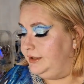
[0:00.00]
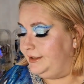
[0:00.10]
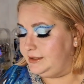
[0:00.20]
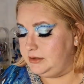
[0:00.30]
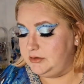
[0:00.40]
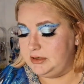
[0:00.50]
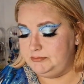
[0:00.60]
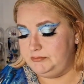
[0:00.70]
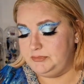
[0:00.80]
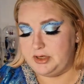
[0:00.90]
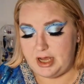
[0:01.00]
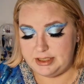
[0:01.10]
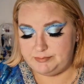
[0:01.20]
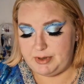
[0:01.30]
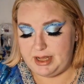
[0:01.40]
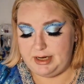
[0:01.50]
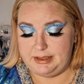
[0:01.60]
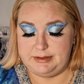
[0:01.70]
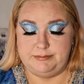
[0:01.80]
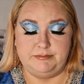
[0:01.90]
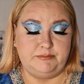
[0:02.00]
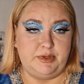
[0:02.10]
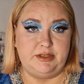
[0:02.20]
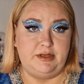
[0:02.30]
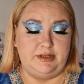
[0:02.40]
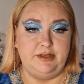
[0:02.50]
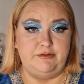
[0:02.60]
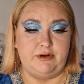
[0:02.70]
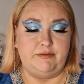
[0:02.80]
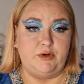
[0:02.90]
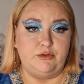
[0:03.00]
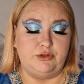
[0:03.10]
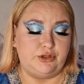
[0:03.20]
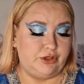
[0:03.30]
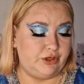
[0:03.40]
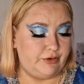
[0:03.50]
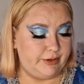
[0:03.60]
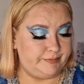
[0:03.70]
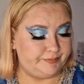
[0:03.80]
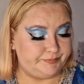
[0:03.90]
it's a nice palette, but nothing revolutionary.